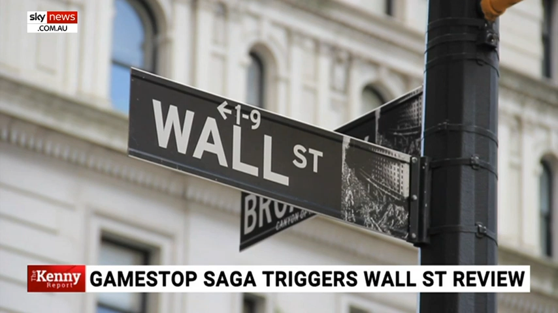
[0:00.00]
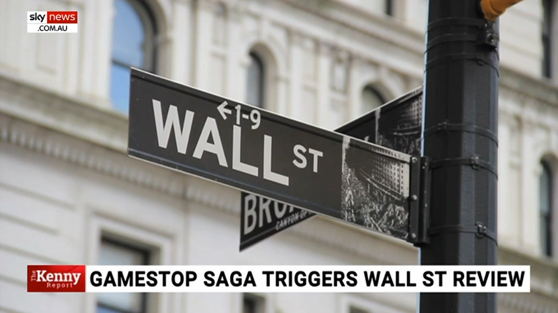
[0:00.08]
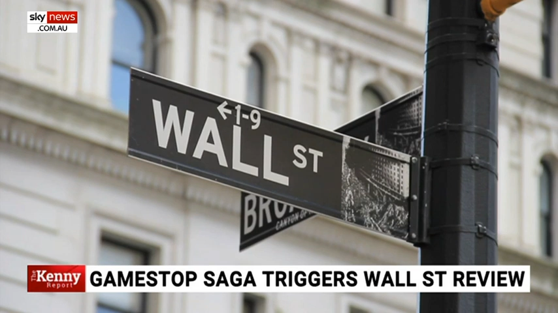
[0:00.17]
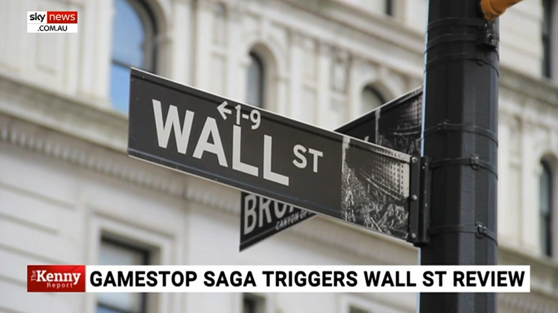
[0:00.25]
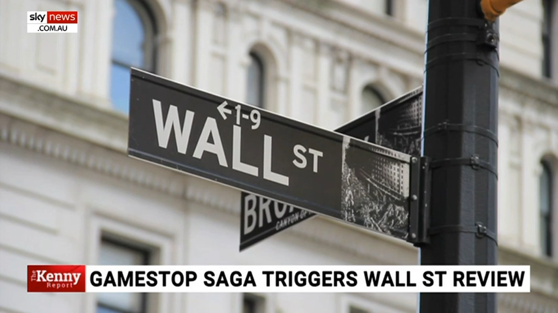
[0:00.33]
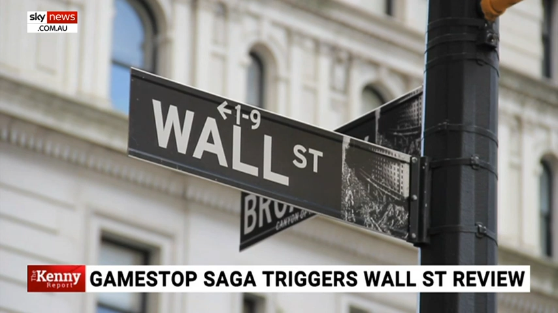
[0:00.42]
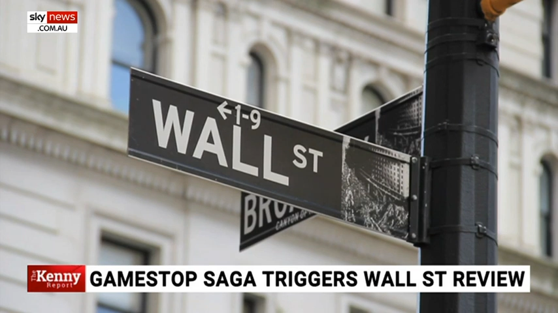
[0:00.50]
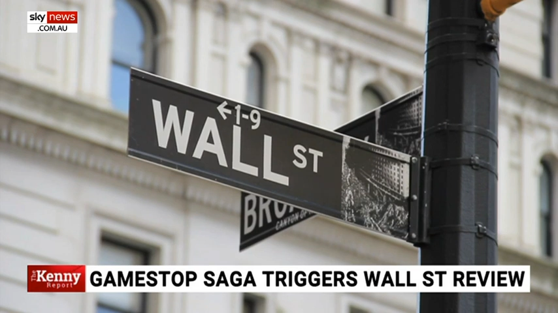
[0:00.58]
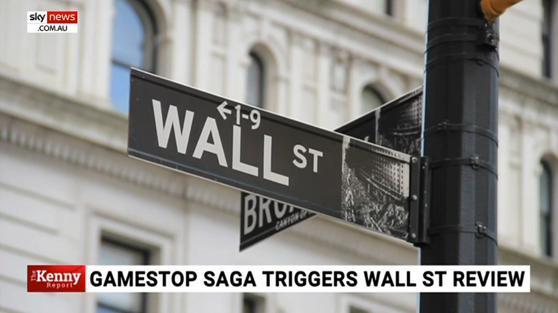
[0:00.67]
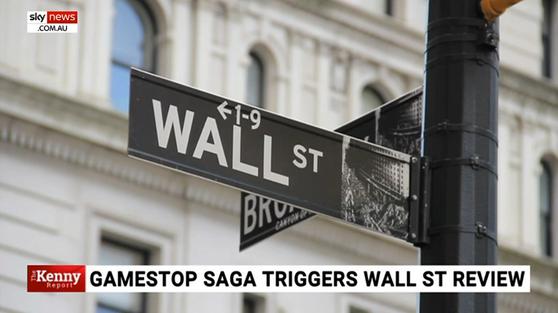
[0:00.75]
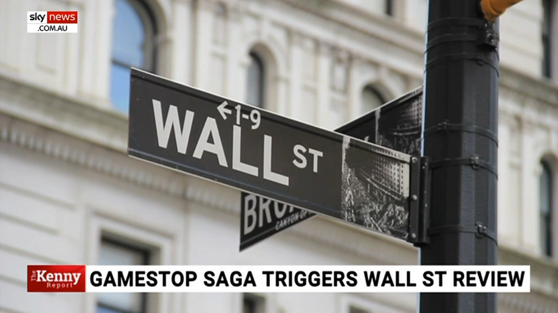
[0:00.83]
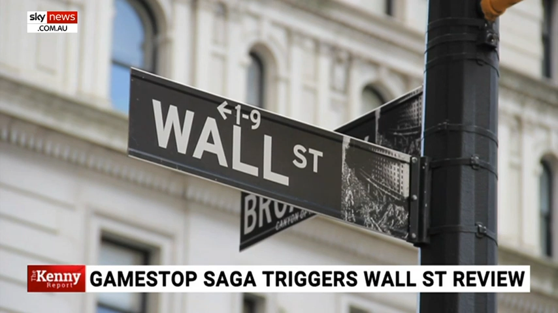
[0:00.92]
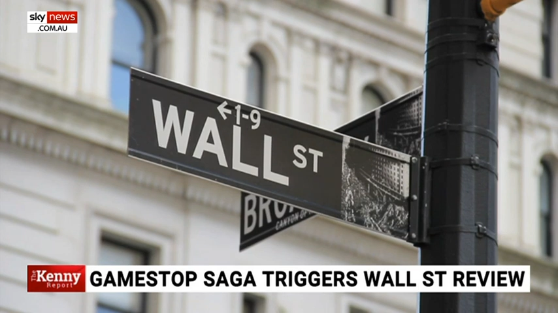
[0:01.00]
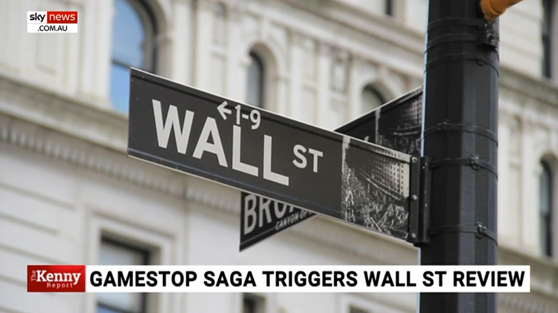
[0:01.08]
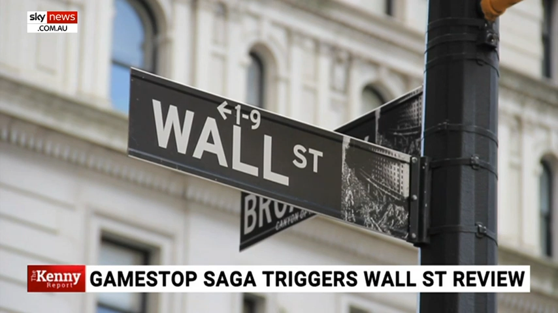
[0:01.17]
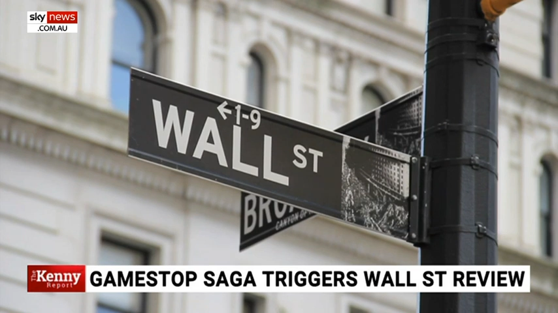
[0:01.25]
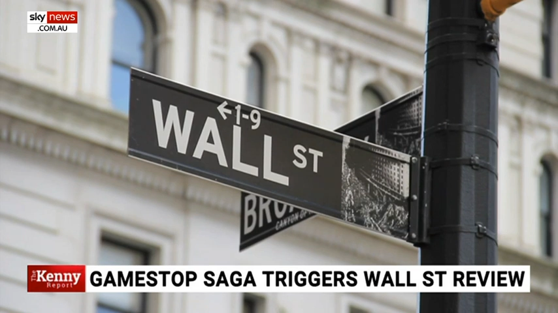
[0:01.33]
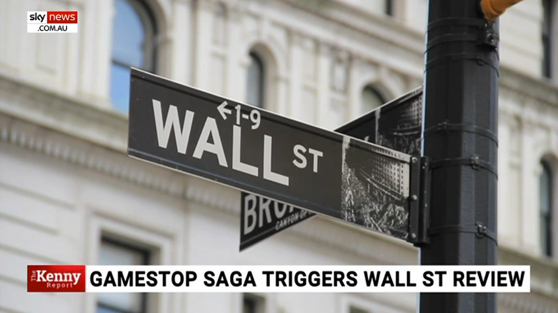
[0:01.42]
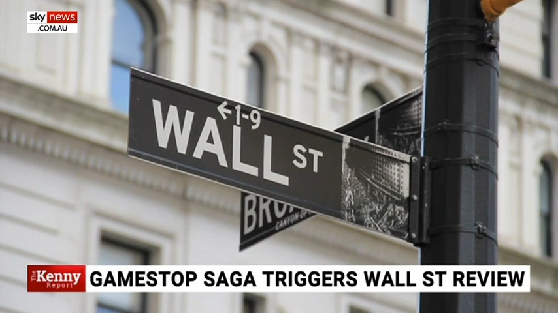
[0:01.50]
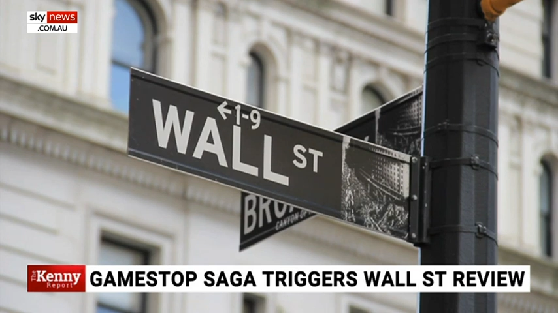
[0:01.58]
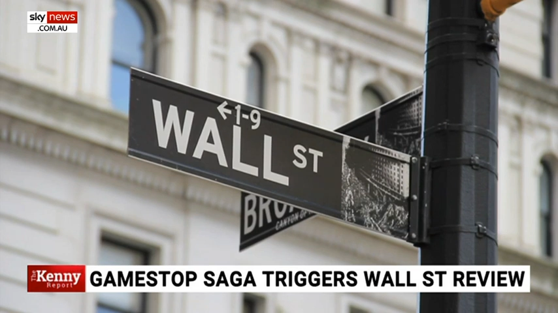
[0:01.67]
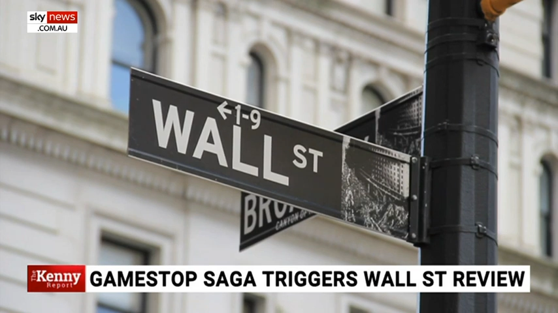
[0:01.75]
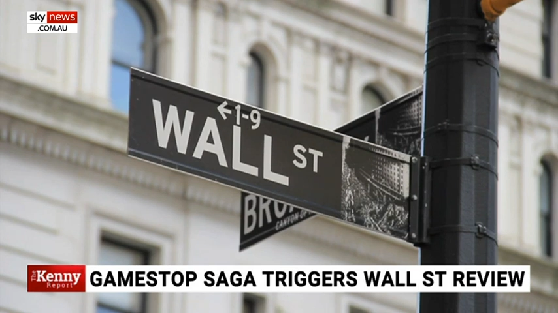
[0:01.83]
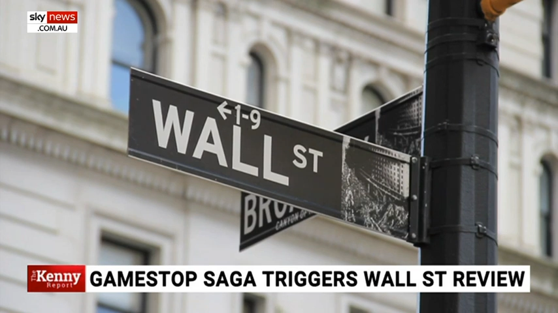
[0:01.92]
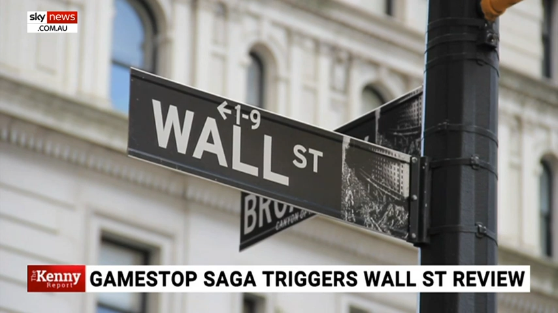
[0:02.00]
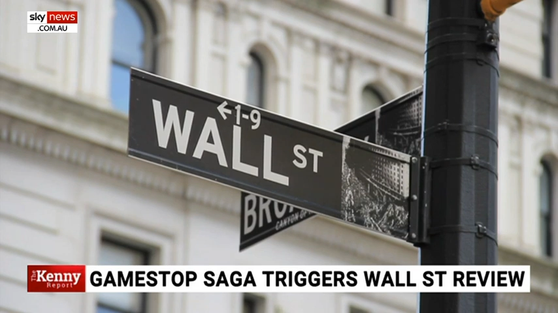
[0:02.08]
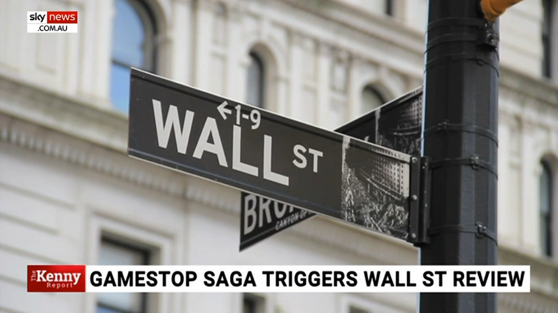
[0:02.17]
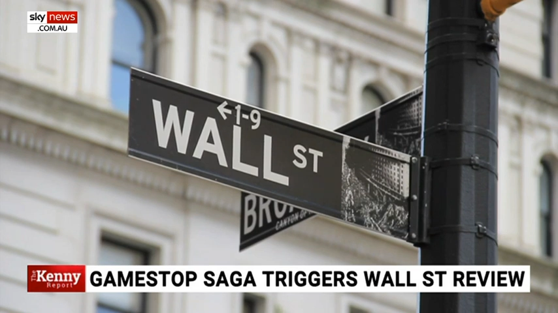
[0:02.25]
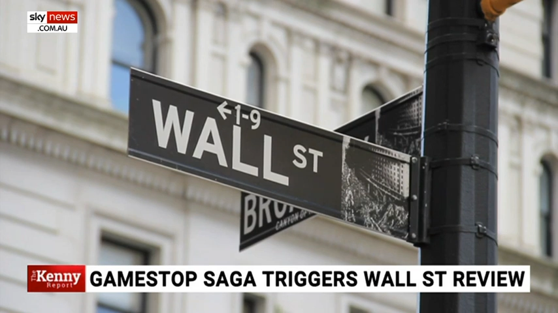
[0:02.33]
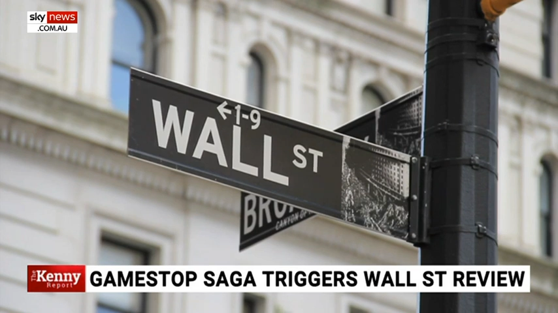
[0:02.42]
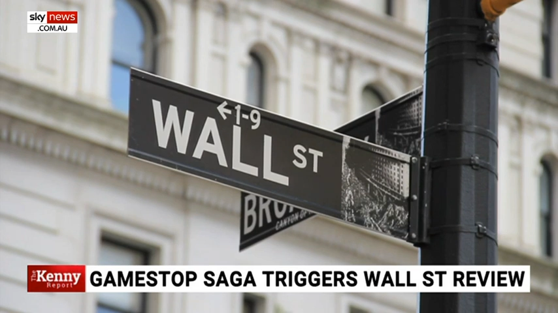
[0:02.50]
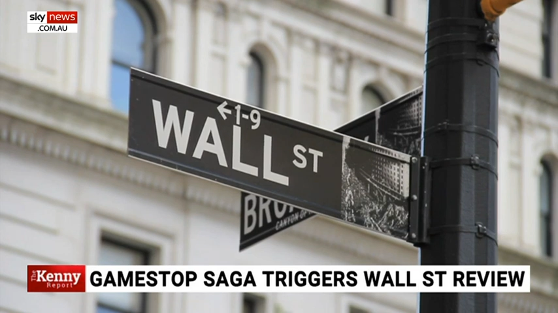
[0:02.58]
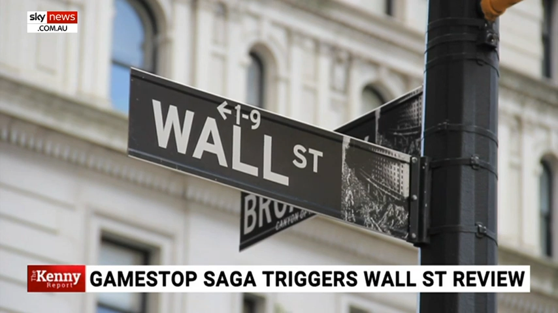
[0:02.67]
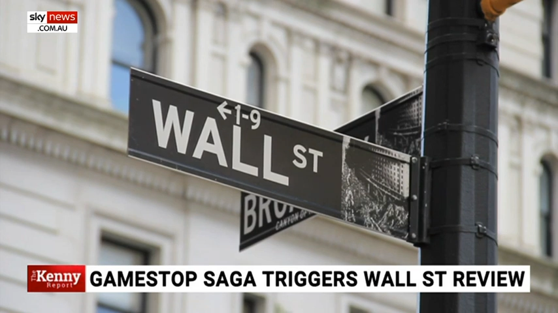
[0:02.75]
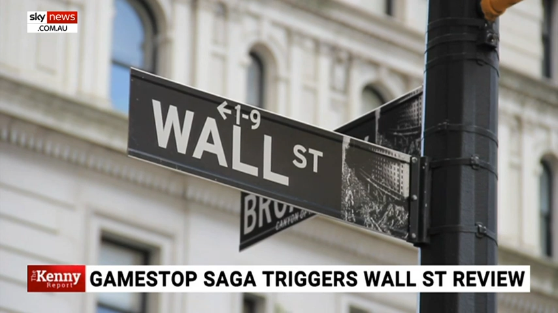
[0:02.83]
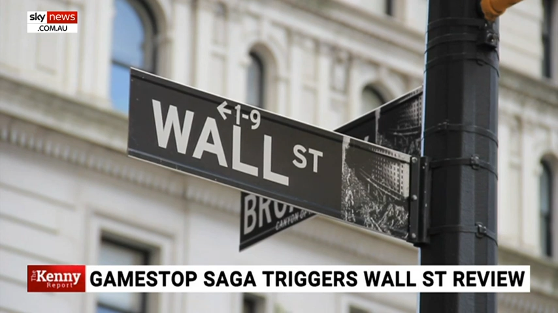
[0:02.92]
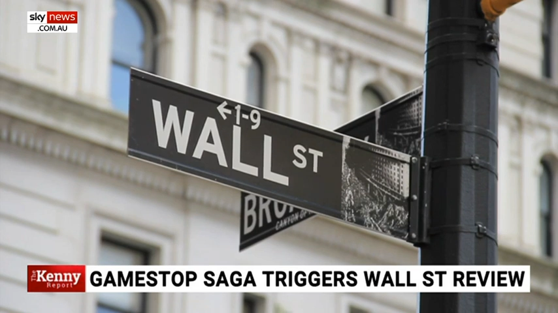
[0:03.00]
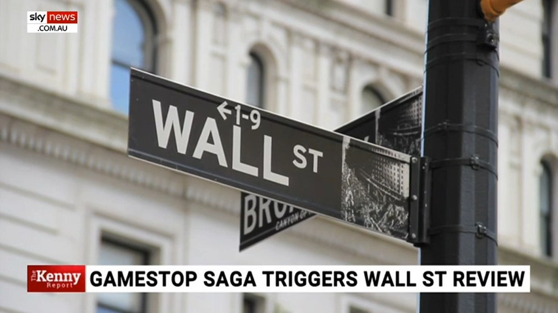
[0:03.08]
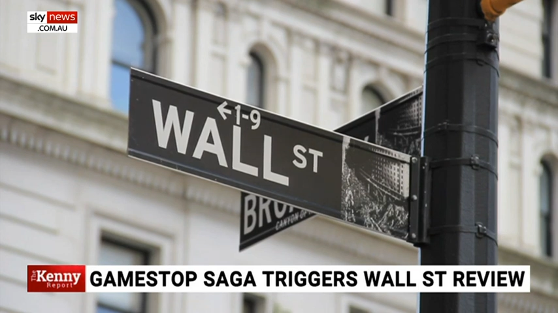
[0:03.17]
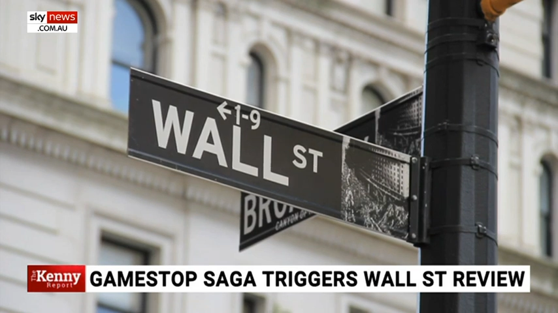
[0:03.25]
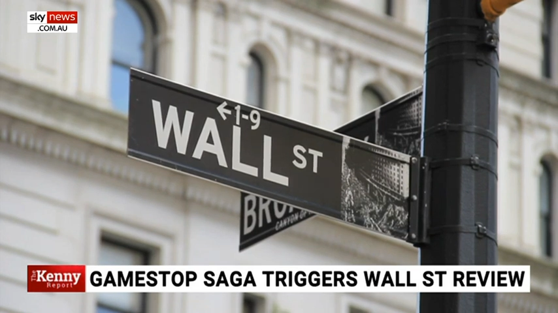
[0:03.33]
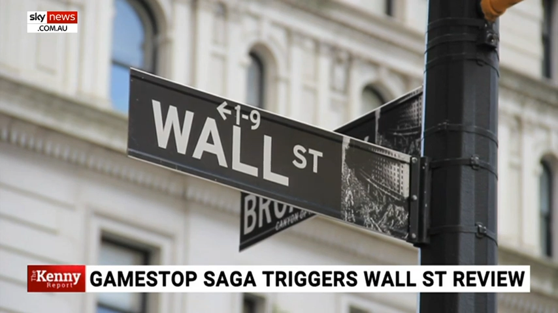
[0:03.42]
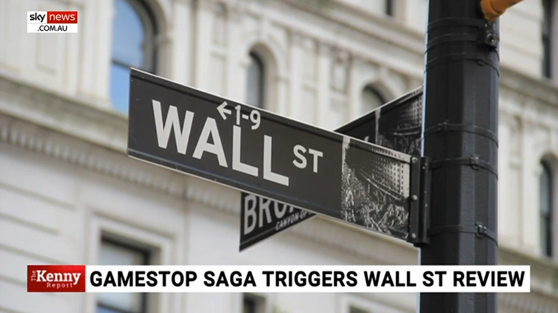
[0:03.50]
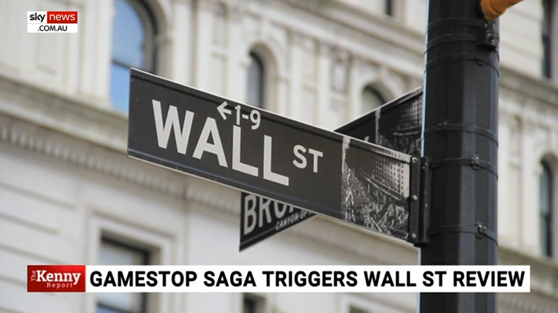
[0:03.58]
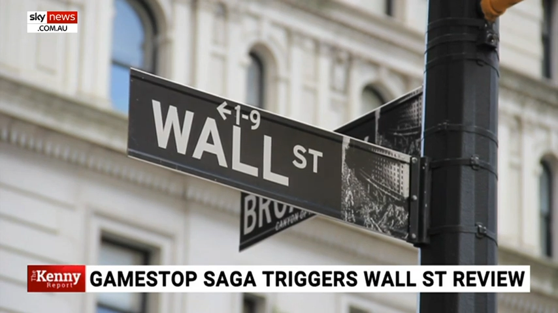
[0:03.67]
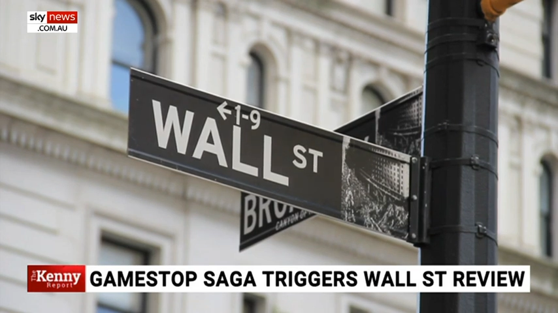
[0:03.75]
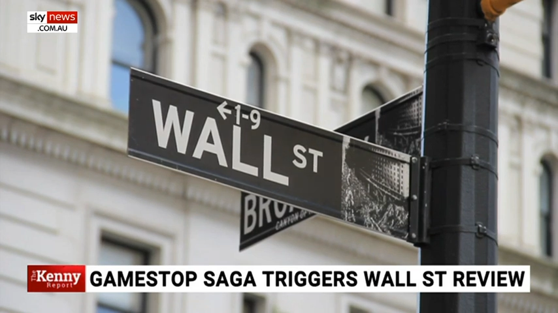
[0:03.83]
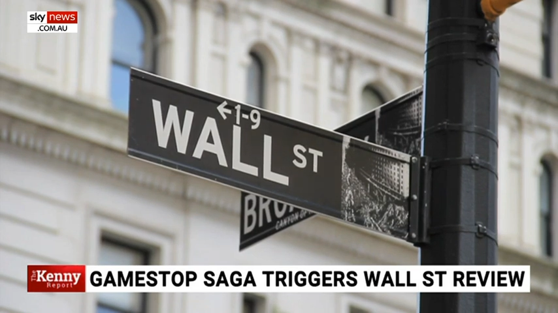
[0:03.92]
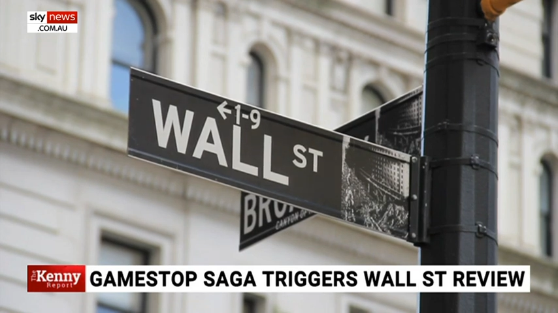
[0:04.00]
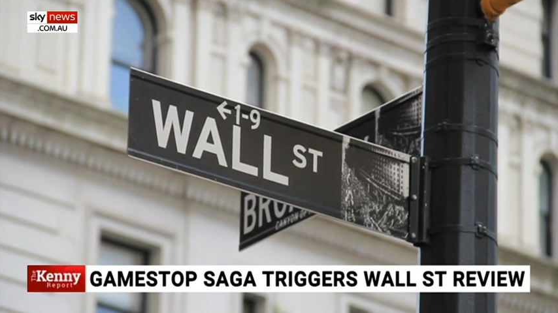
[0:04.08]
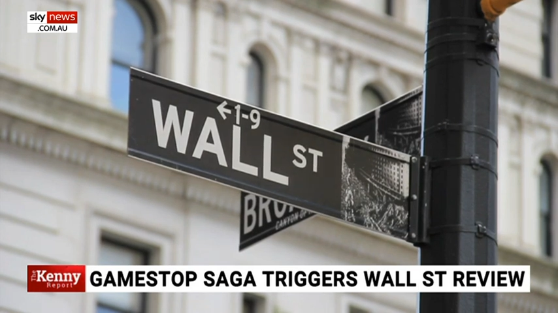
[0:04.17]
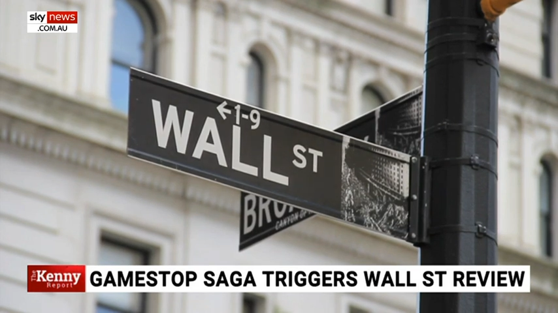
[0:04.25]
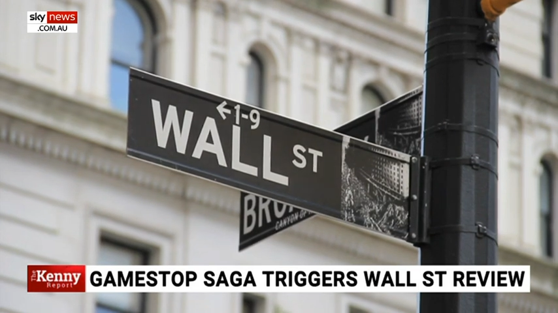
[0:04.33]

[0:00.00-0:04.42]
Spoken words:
No face is visible, so there are no lips to read.